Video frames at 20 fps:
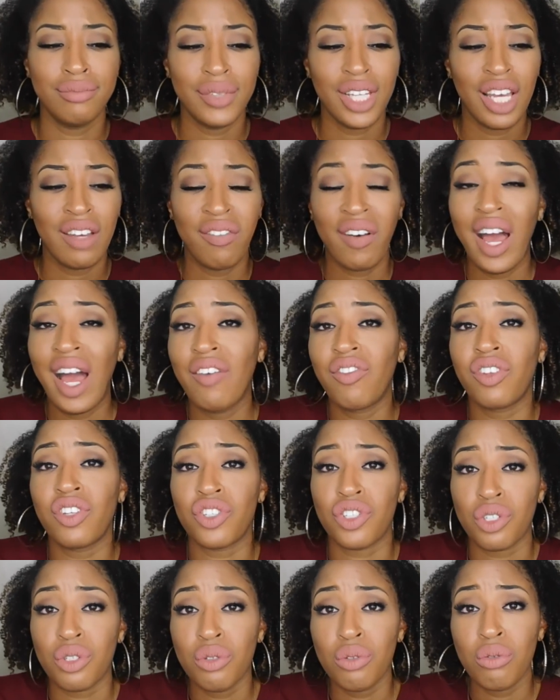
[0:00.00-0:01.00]
if I had to
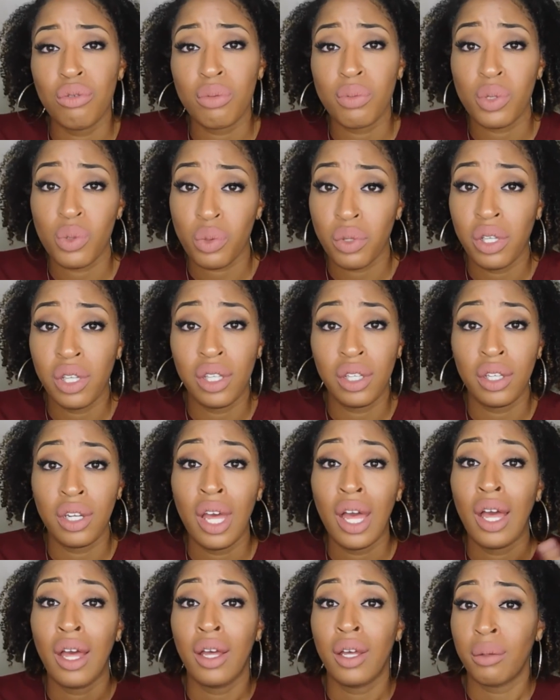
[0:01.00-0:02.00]
choose between
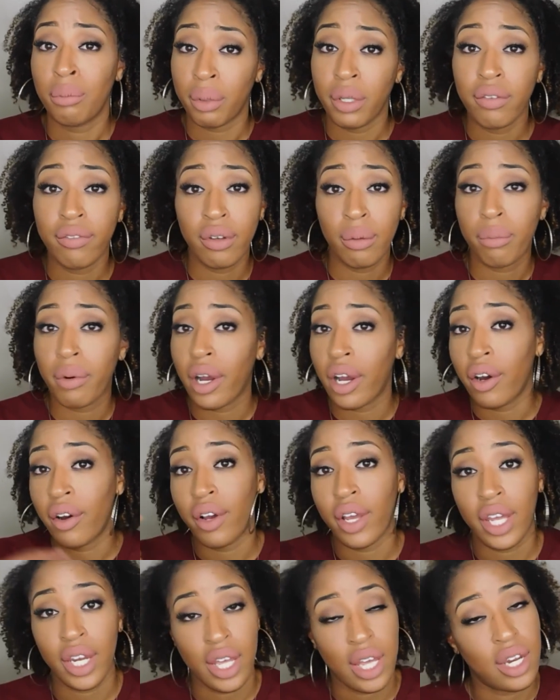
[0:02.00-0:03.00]
Benefit Brow
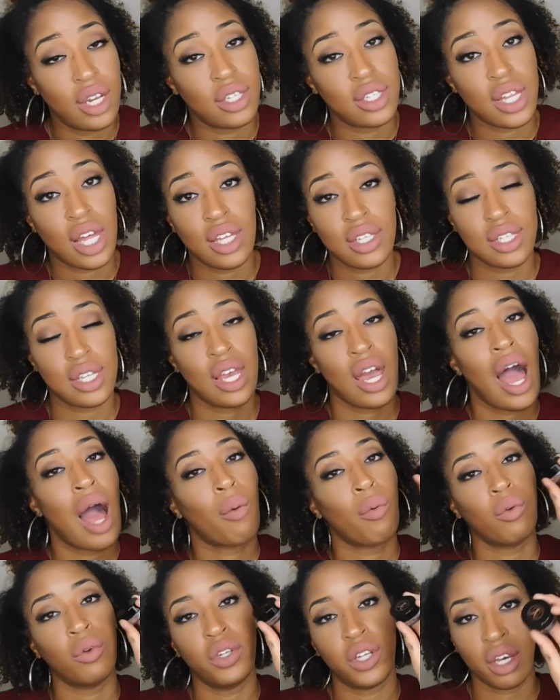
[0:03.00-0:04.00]
and Anastasia, I
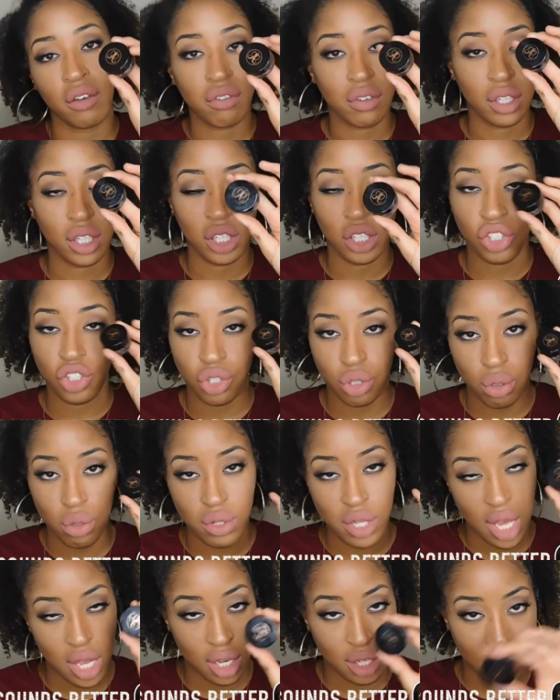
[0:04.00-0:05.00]
will definitely choose
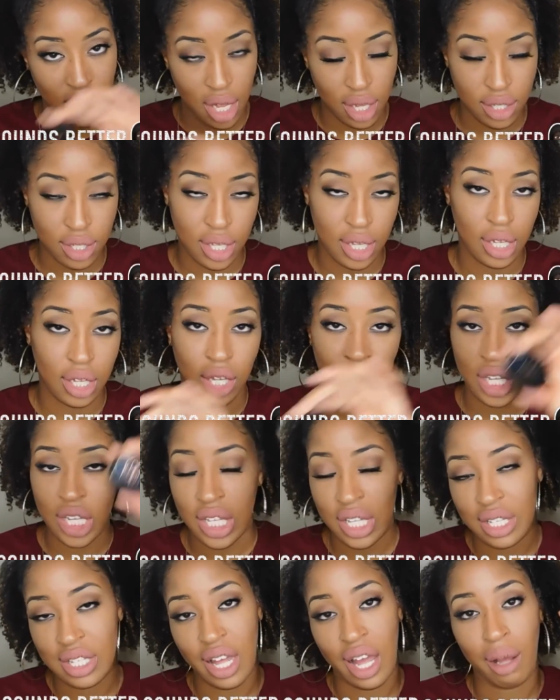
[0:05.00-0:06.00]
Anastasia.
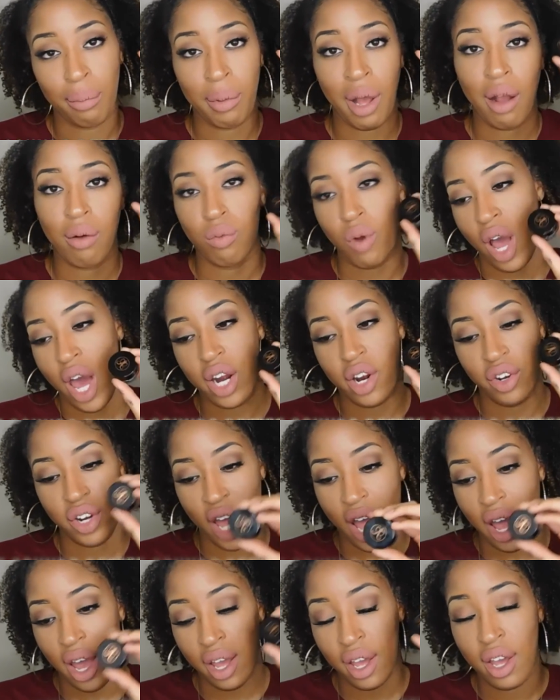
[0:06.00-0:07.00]
It is like my ride or
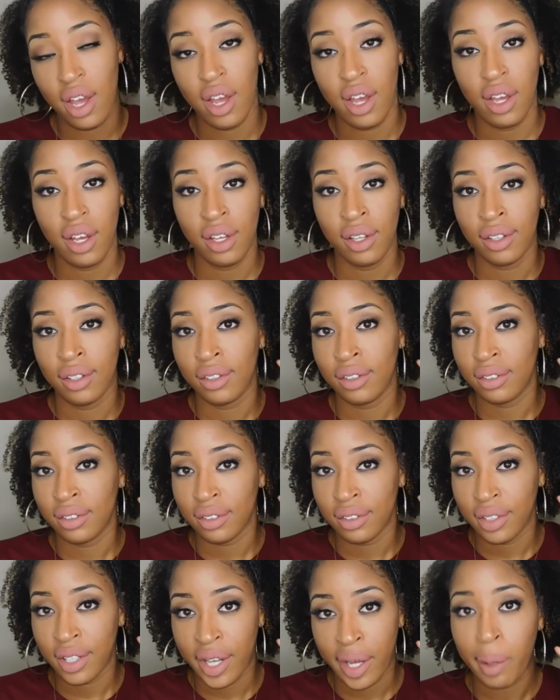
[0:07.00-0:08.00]
die
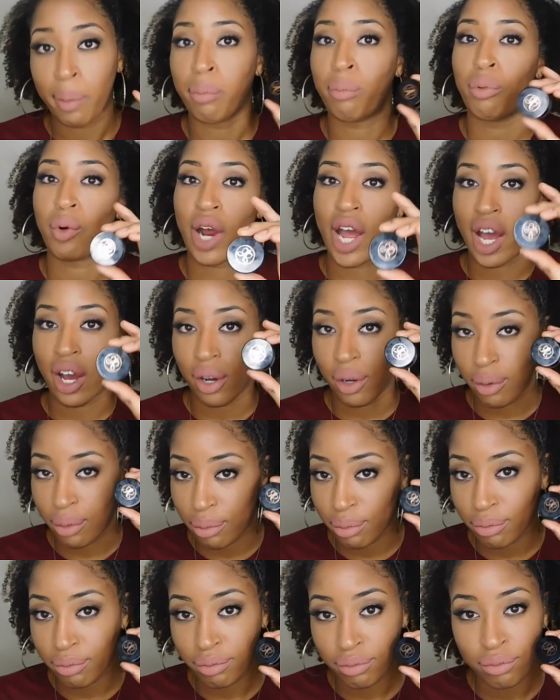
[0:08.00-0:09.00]
brow
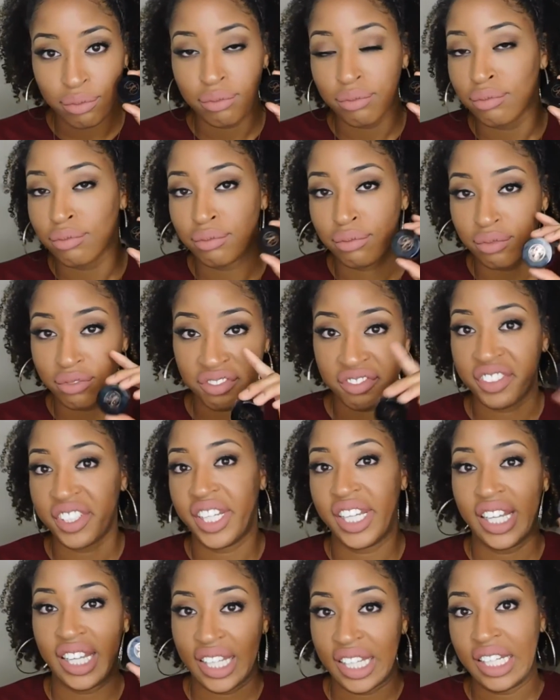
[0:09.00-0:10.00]
fle
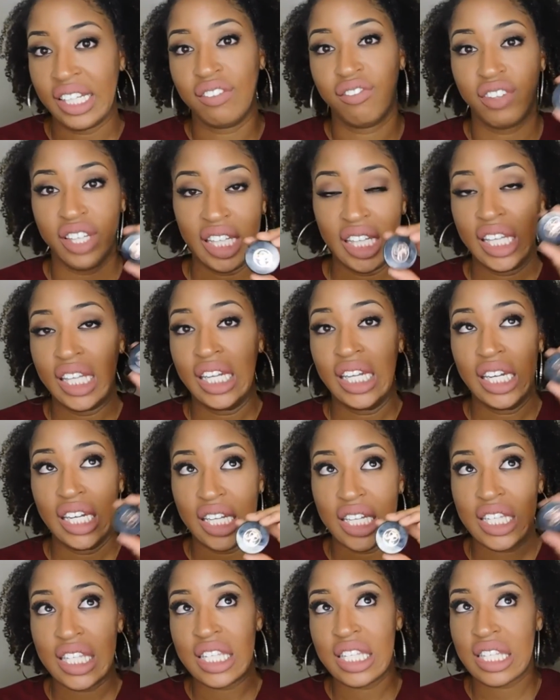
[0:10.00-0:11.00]

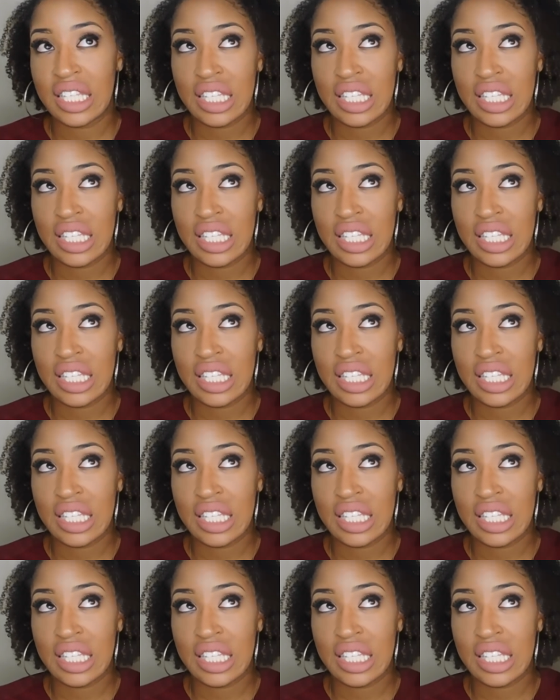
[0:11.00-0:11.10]
fleekiness.